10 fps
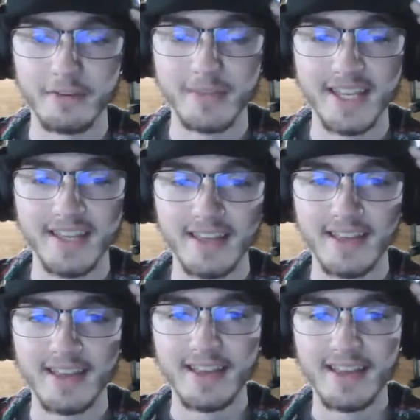for me.
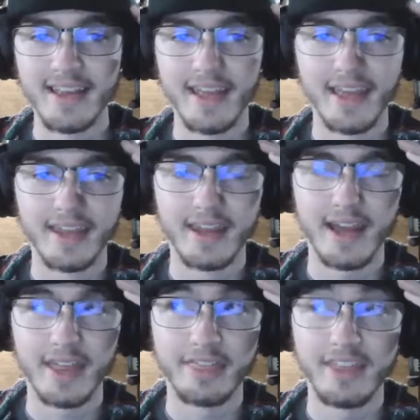And
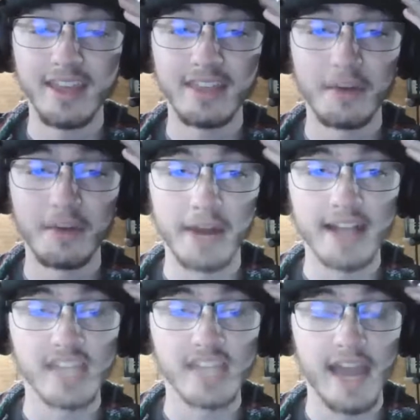I think they were
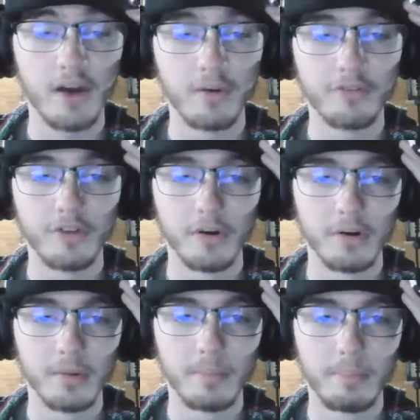actually out
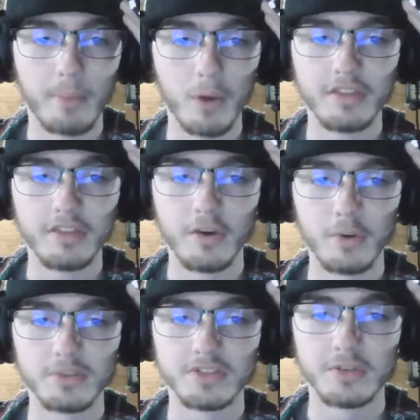for both
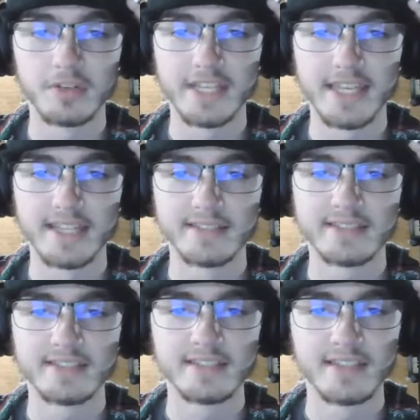goals scored
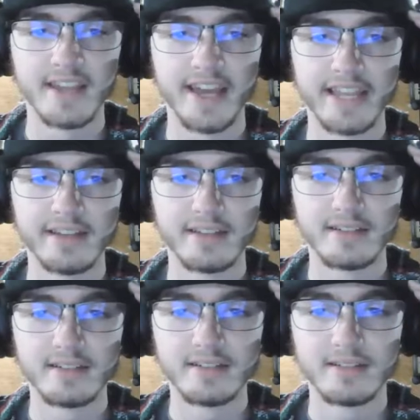against tonight,
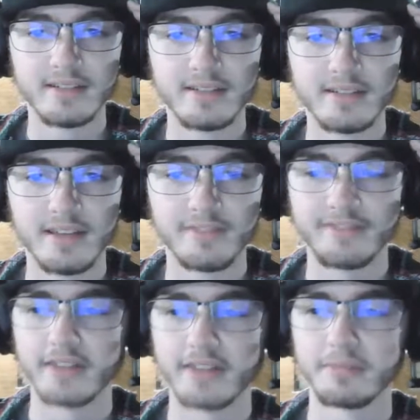if
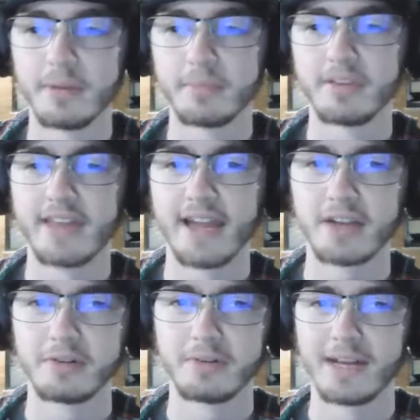I remember that
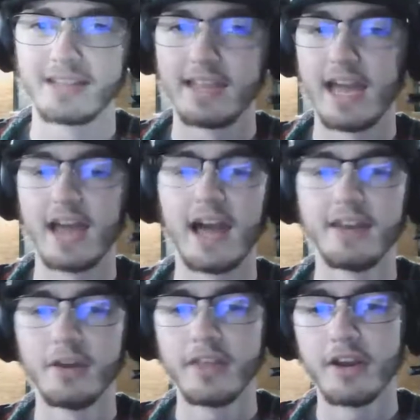correctly. I know
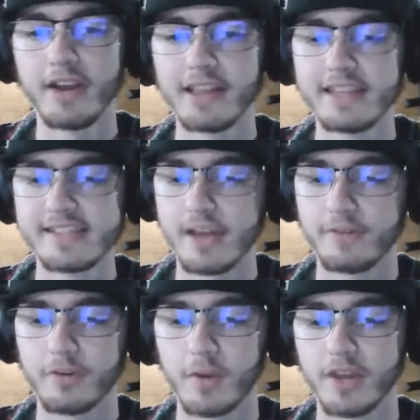they were at least out for
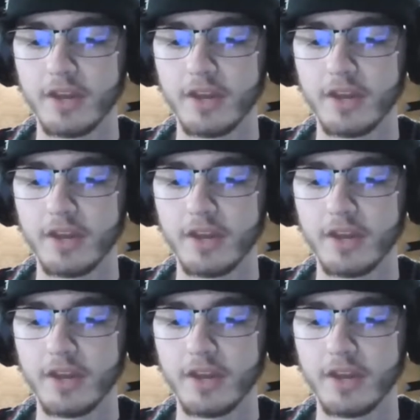one of them,